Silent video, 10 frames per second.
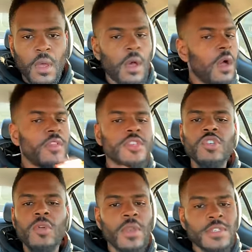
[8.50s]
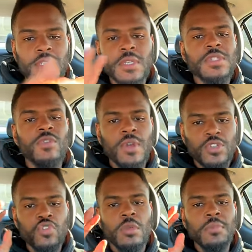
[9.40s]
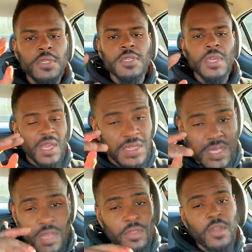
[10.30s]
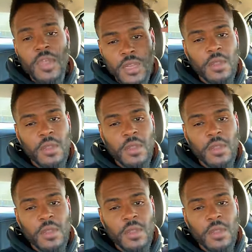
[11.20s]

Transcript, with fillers: All the surrounding cities around Detroit, Michigan has held their end of the